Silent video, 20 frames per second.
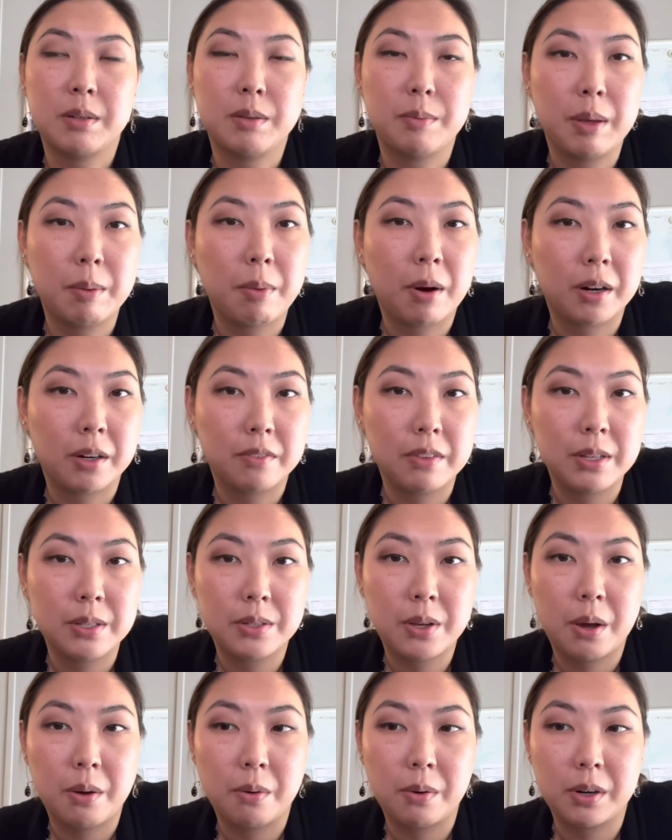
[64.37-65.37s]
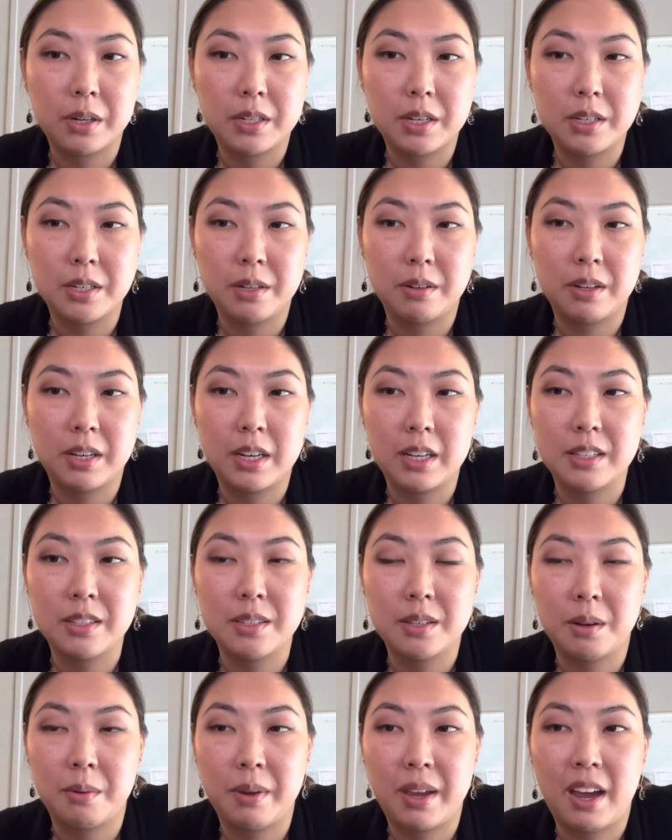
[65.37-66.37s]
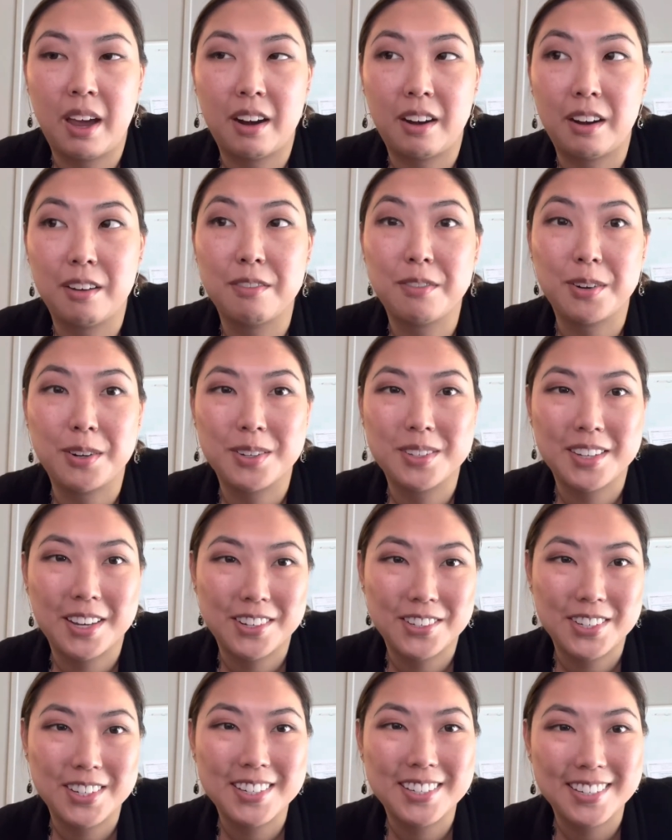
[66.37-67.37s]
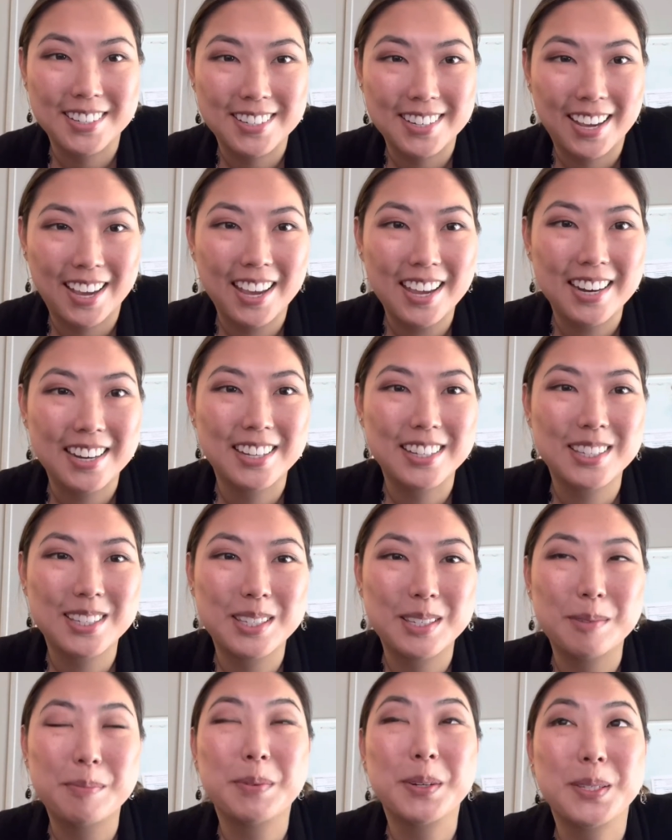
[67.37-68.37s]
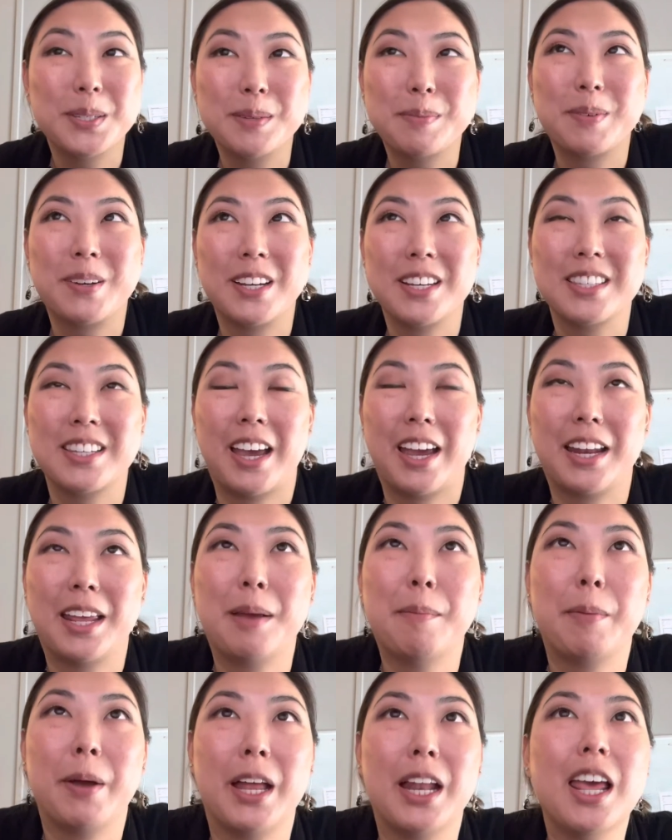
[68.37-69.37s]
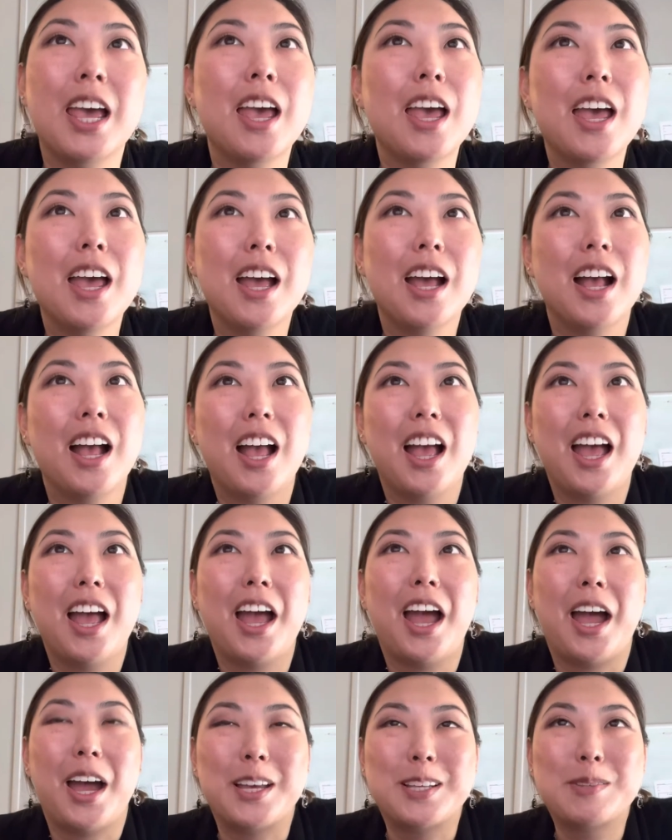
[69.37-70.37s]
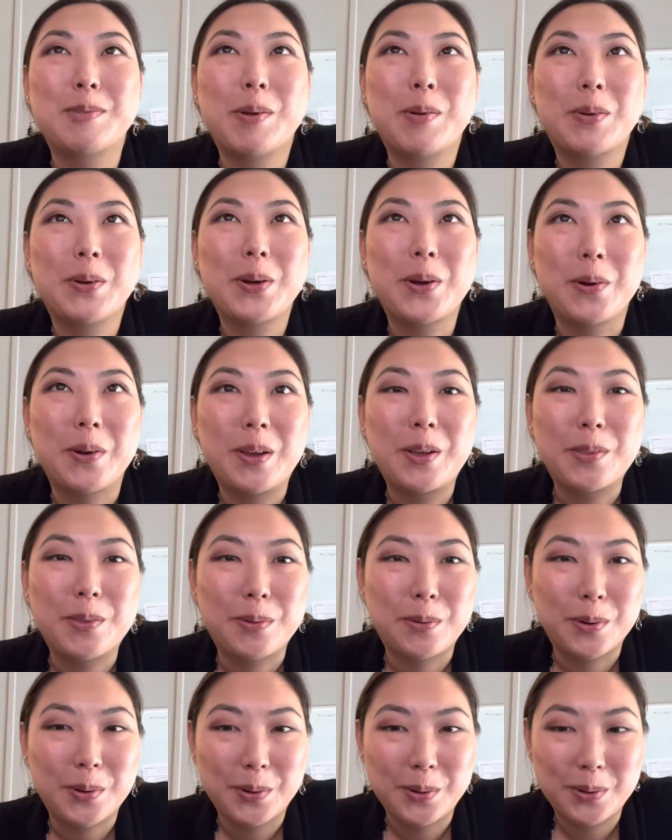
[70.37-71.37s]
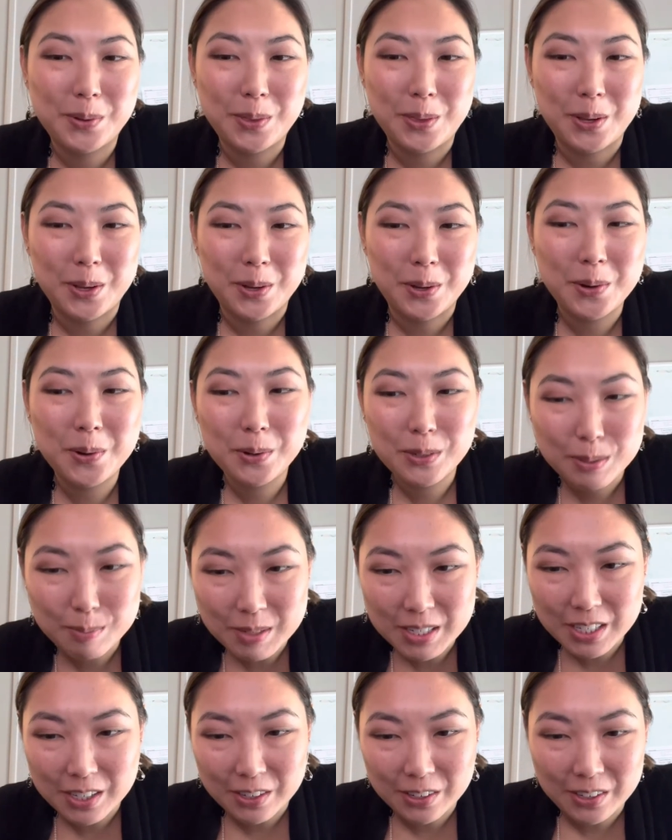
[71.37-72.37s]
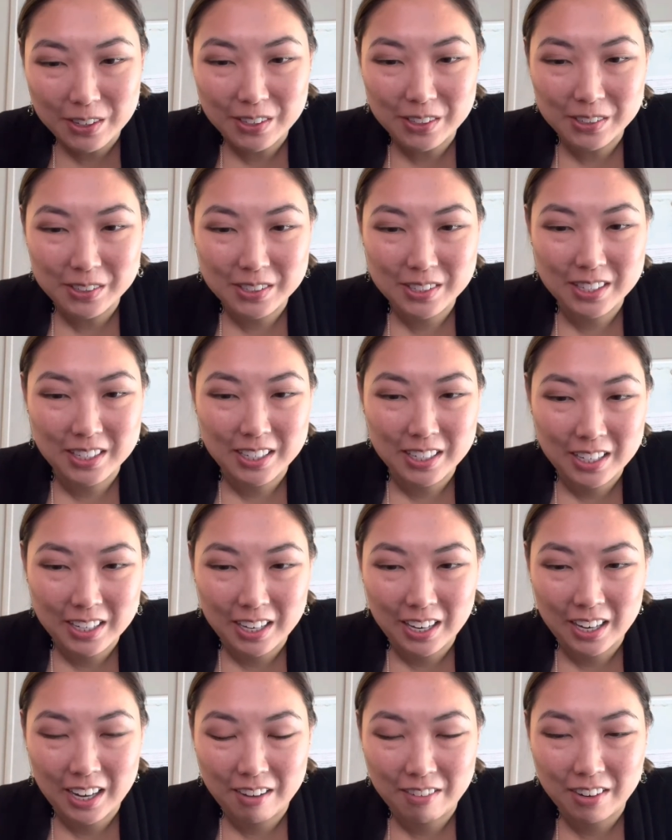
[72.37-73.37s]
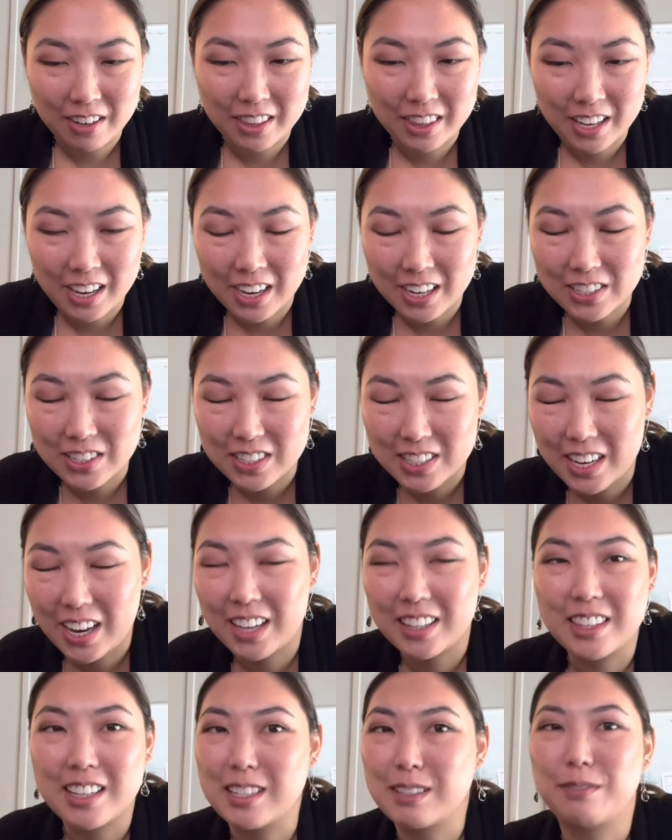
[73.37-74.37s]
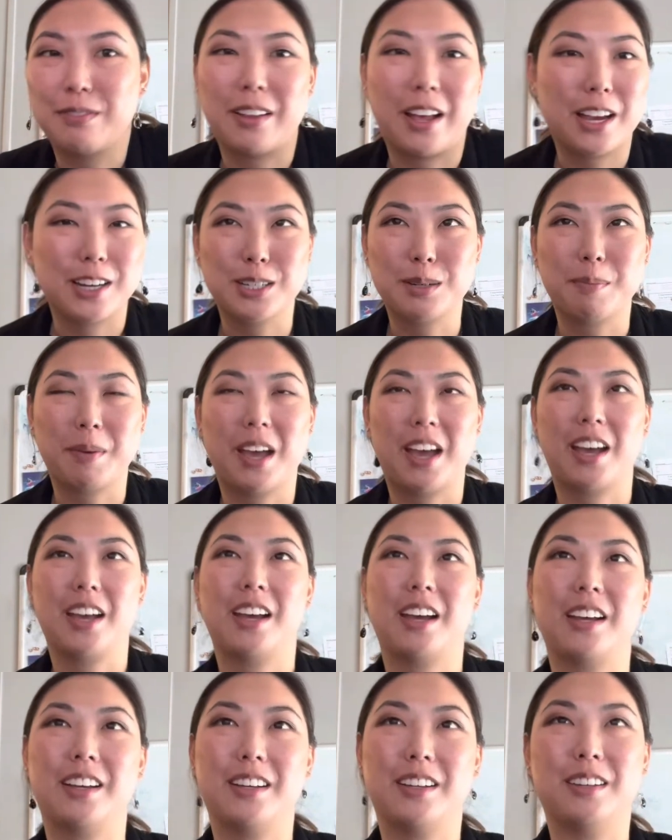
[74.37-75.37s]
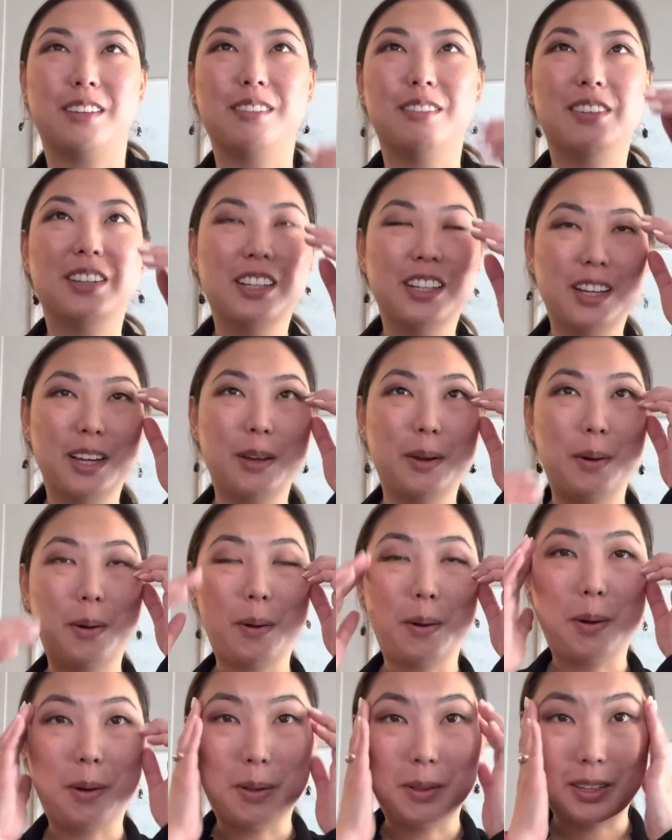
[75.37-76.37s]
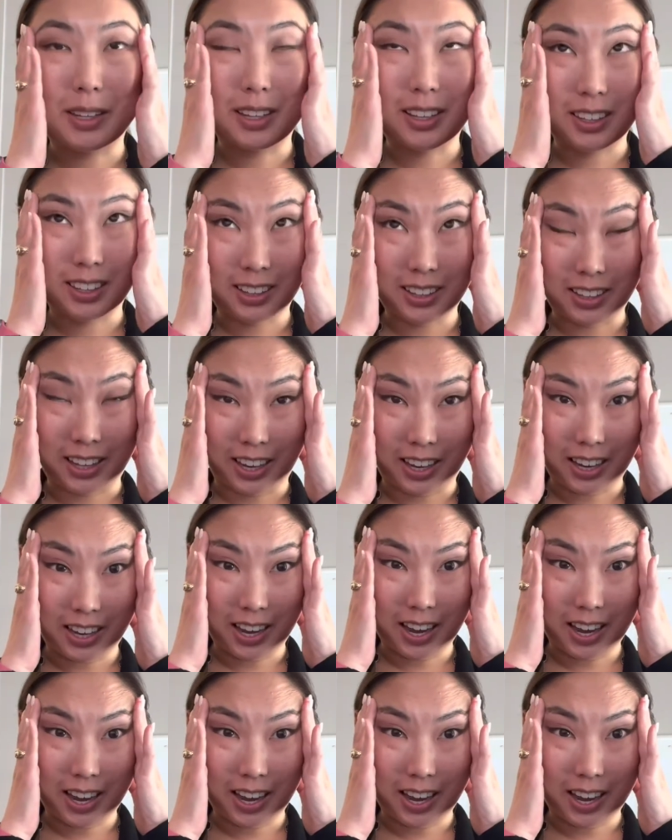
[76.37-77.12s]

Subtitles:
to be part of this cohort to do it. And so we had our first session today and it's super, super exciting. But as we were going through the course materials and everything, I just had this flashback of like,